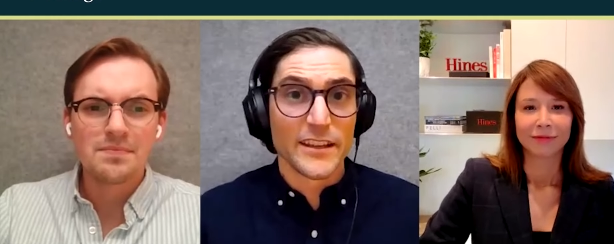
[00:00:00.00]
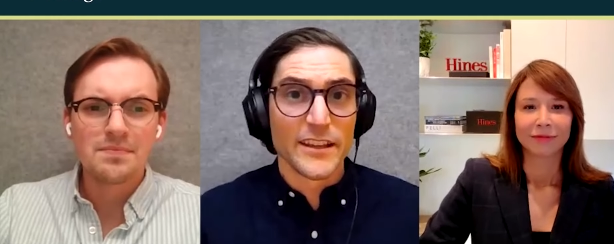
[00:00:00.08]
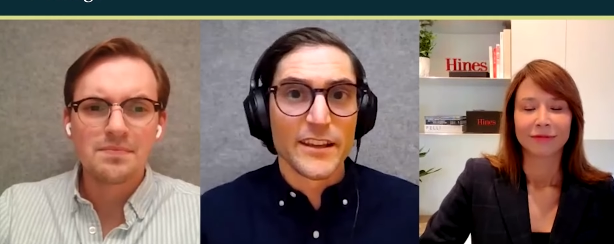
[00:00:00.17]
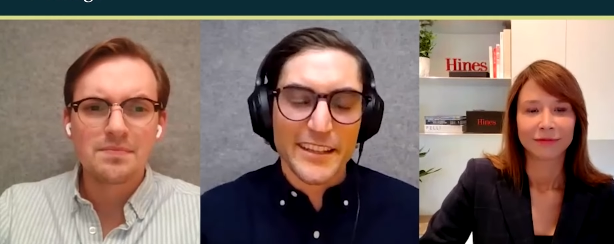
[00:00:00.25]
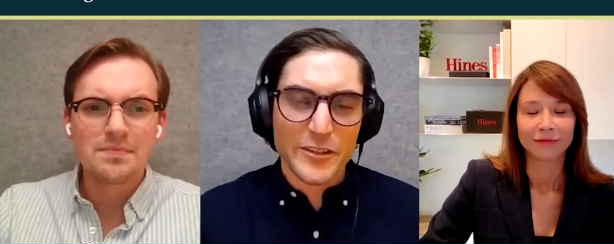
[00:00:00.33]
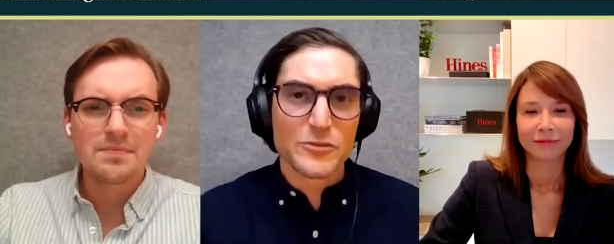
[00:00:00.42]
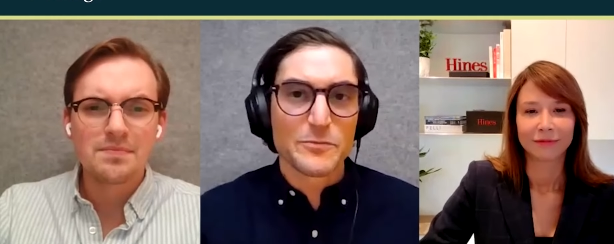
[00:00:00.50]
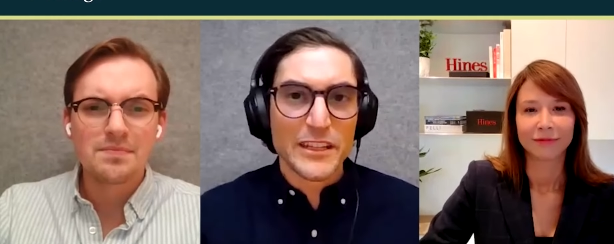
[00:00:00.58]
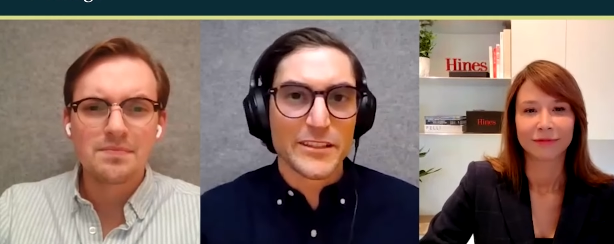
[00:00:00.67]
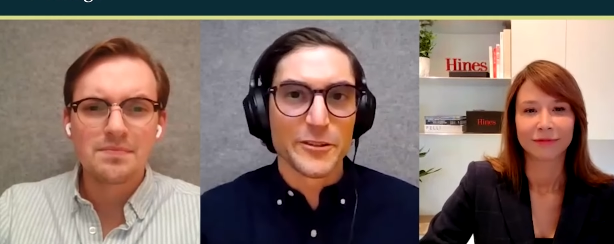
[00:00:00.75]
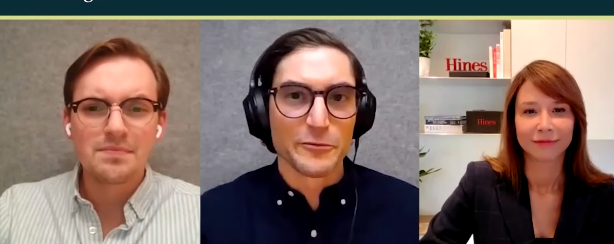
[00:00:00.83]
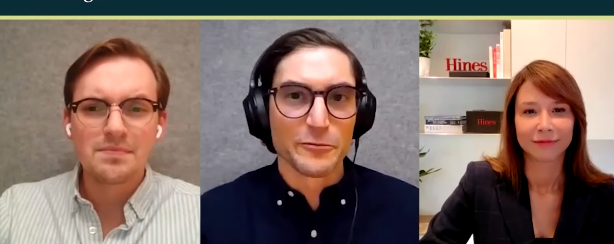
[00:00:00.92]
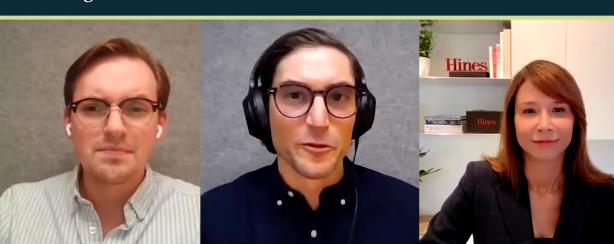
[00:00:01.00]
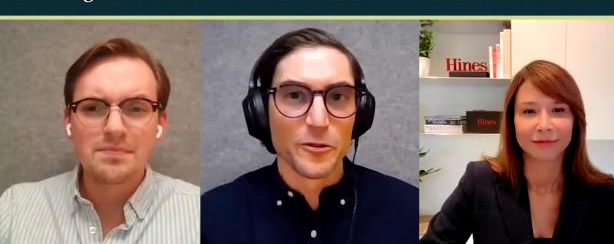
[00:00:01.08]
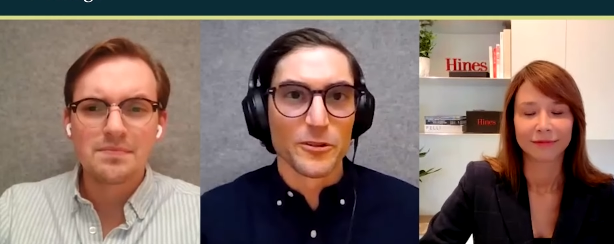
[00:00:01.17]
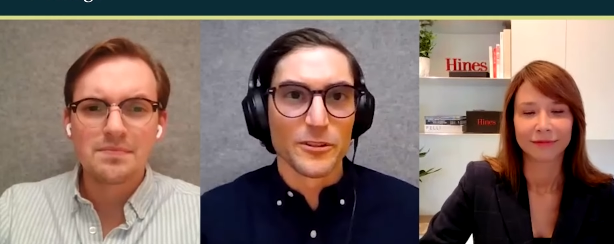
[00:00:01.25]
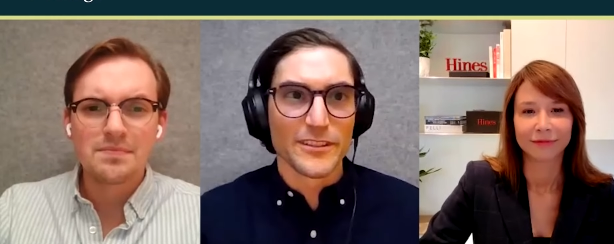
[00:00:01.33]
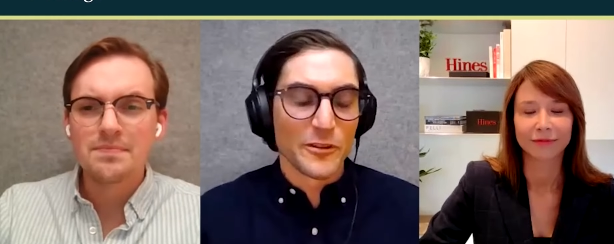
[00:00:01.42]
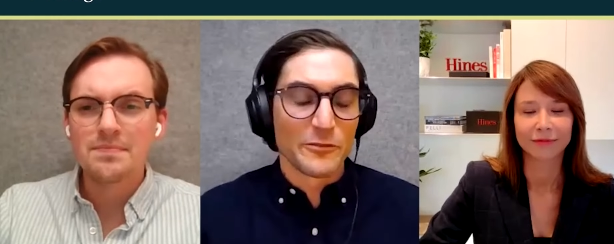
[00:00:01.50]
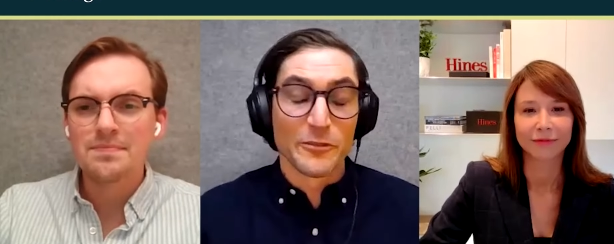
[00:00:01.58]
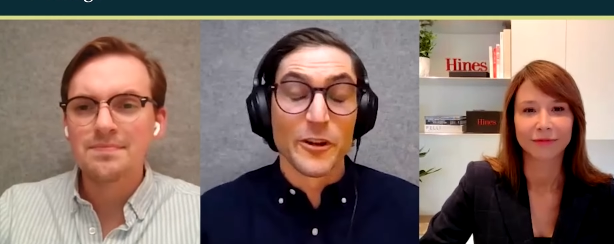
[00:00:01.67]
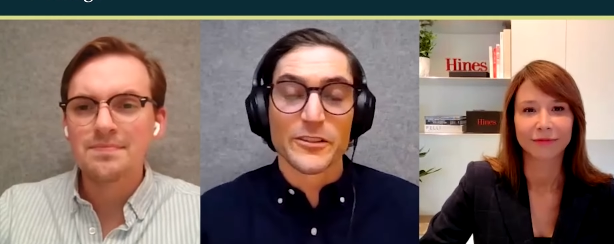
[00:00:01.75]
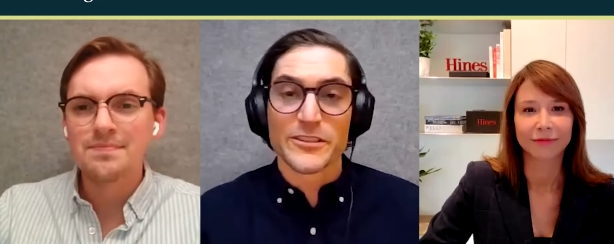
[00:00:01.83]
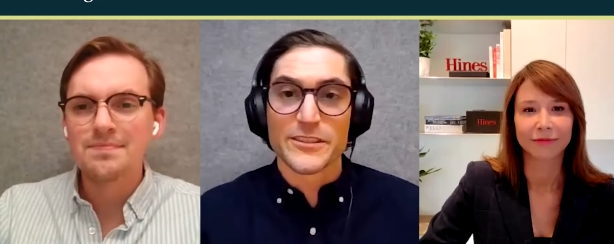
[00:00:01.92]
Speaker 1: Can you speak to your role with
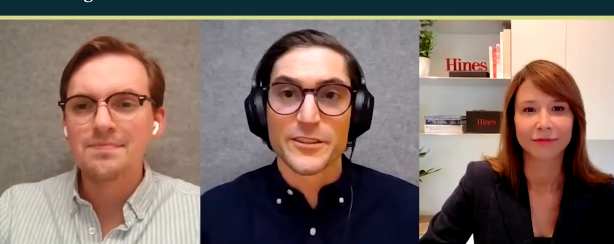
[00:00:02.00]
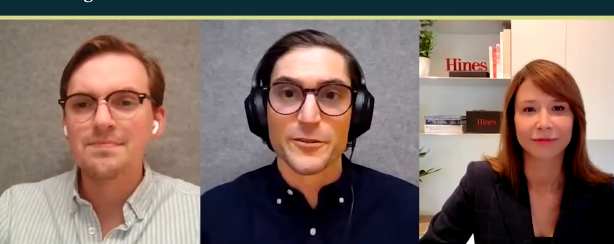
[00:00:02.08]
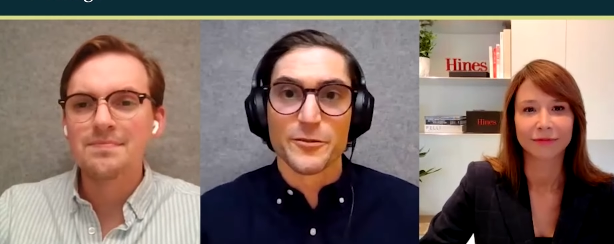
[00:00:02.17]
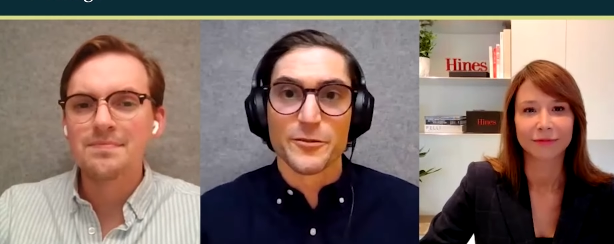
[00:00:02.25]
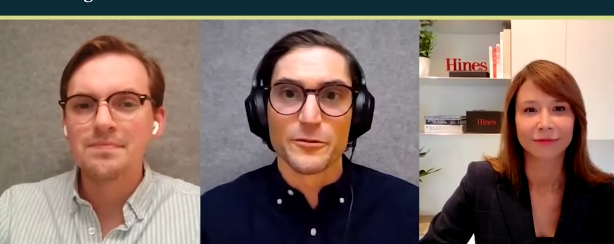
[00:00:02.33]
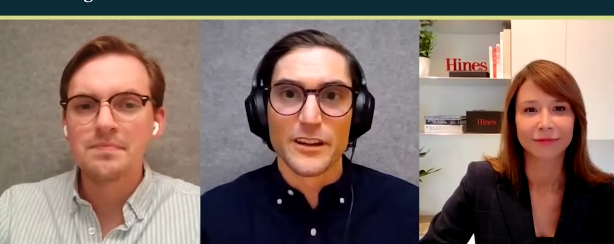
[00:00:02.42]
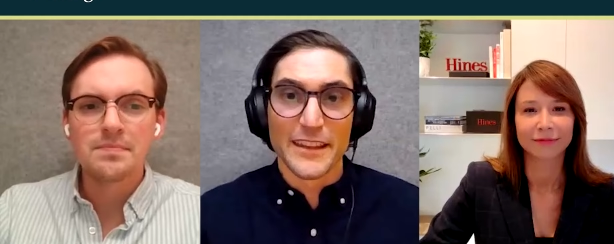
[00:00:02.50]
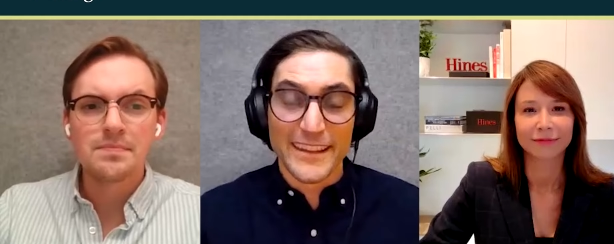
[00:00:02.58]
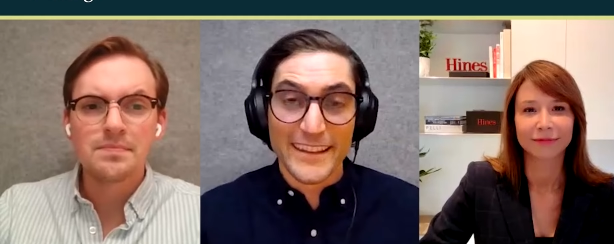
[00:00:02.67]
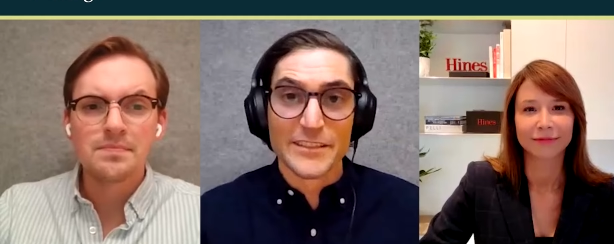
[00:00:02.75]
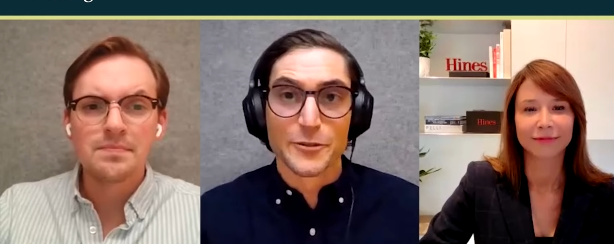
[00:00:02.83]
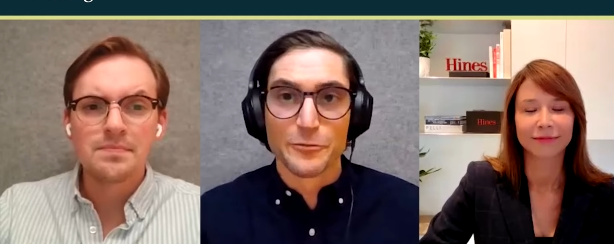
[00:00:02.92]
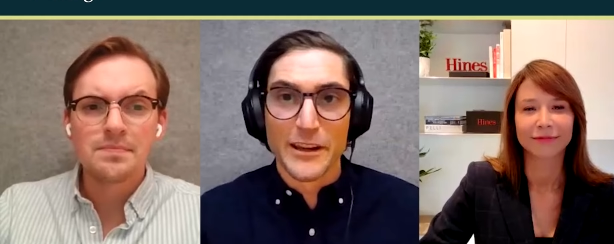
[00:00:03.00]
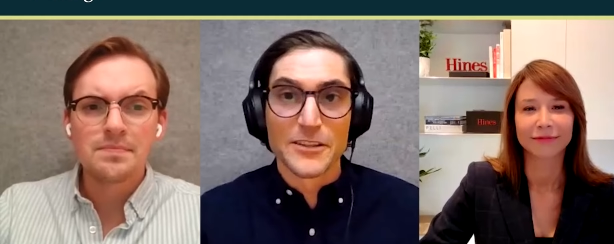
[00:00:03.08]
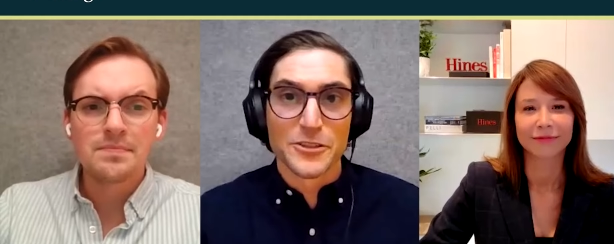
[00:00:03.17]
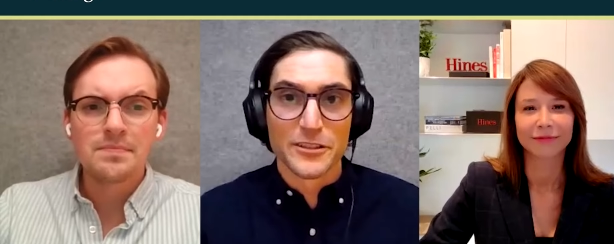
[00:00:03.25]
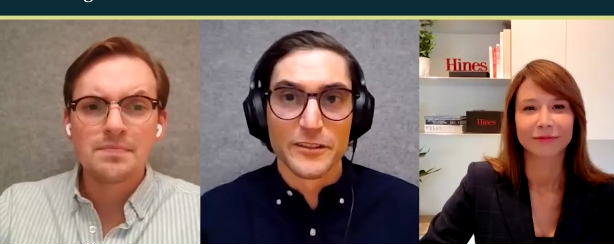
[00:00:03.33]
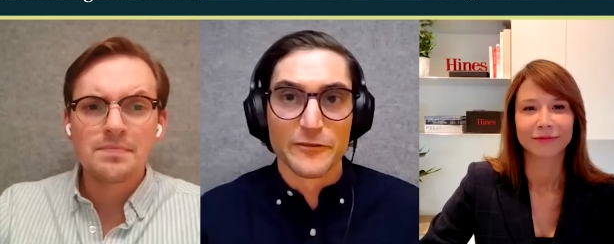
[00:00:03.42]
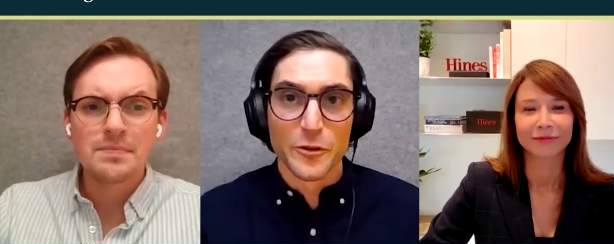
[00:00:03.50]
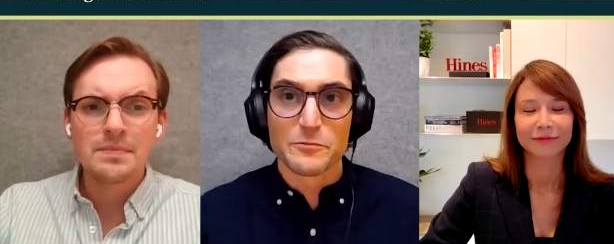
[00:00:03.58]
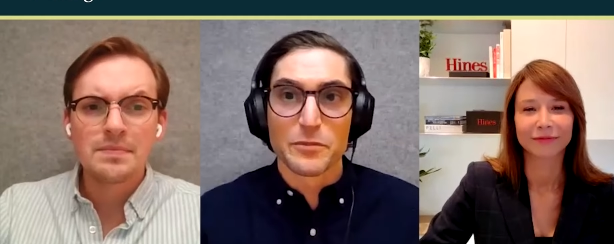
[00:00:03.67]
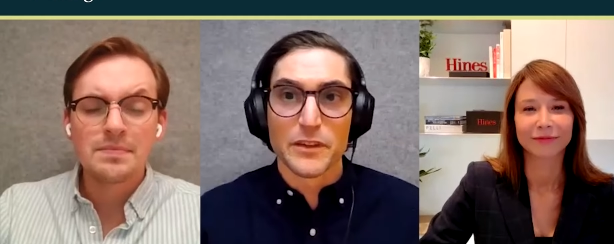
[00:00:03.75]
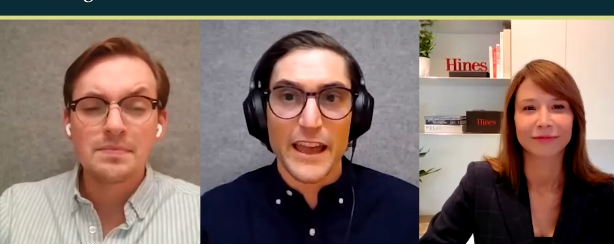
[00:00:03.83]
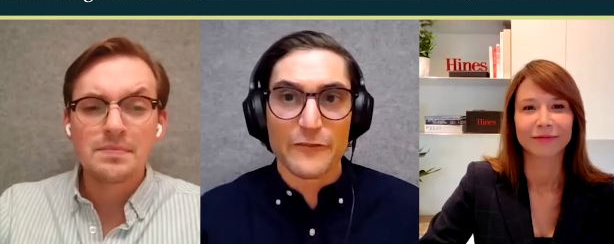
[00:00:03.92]
regards to the integration of those
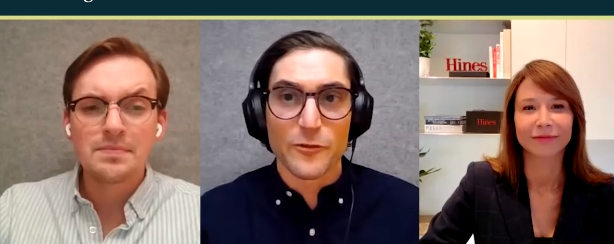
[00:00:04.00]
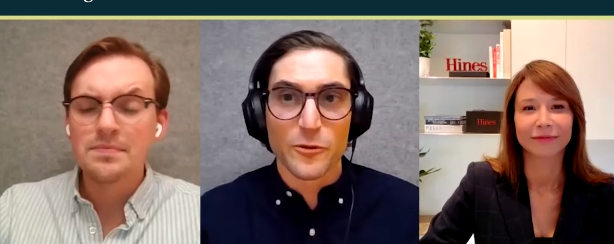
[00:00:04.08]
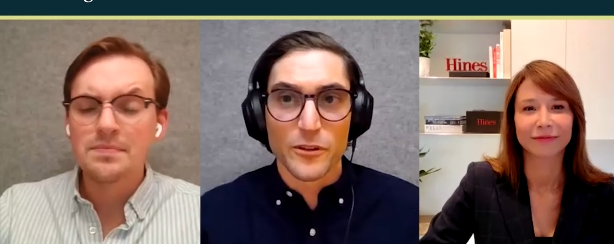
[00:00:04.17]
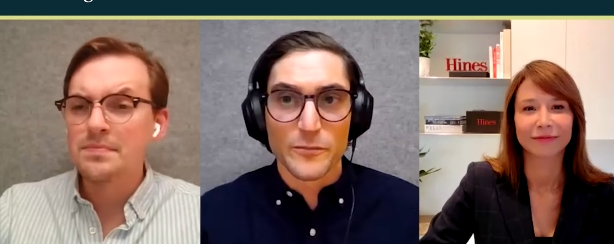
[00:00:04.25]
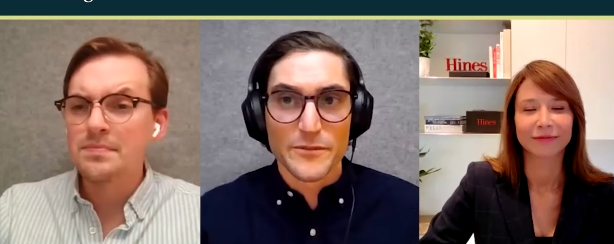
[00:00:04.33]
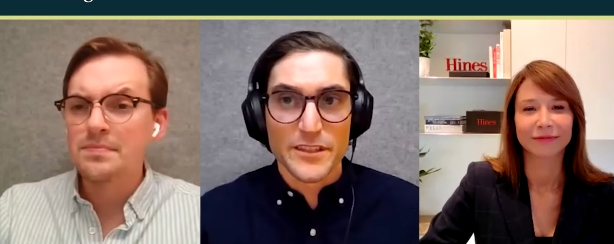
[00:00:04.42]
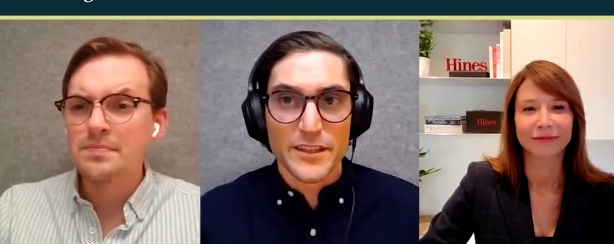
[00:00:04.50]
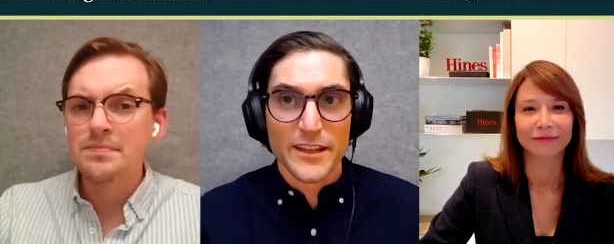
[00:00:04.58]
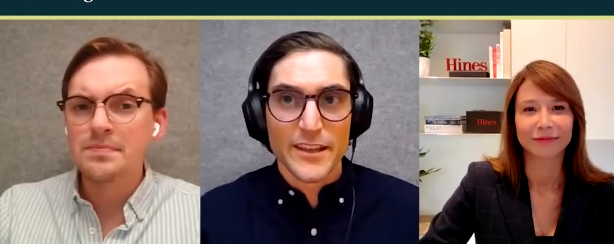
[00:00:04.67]
platforms?